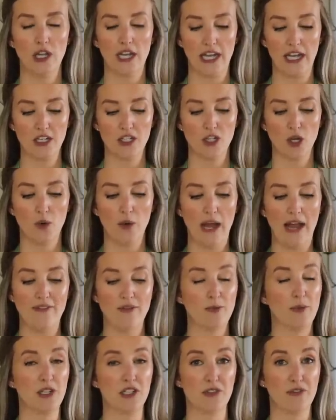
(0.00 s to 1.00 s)
Like I don't have
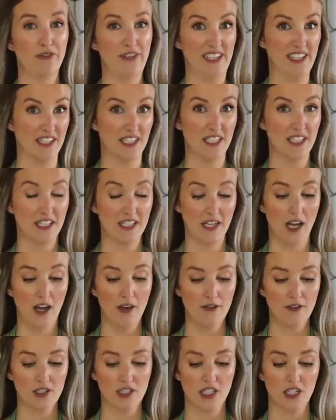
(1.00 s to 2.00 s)
a bunch of fancy
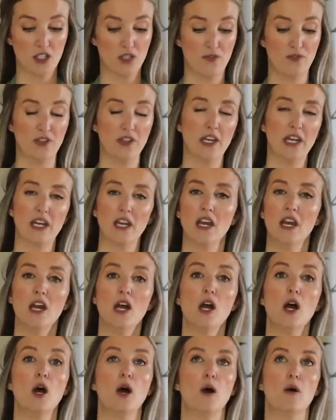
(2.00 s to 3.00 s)
stuff because I just feel like
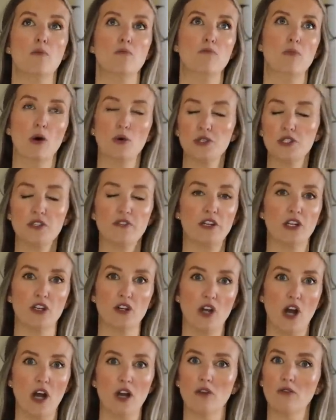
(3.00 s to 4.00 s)
most of it
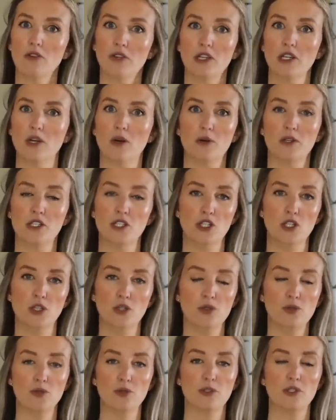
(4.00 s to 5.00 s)
you're not really going to
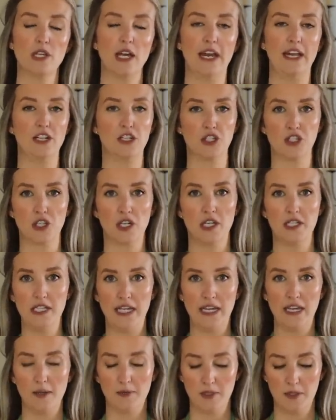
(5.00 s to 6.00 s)
use and it's just gonna
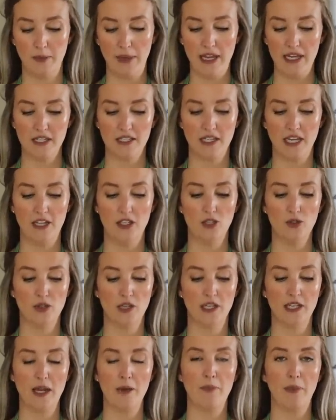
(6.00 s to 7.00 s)
take up space and you
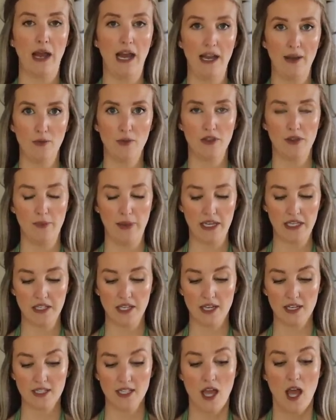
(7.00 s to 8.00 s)
can get by with the
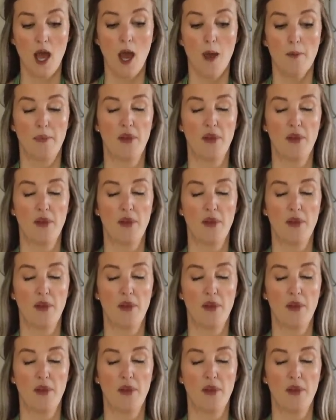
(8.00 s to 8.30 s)
basics.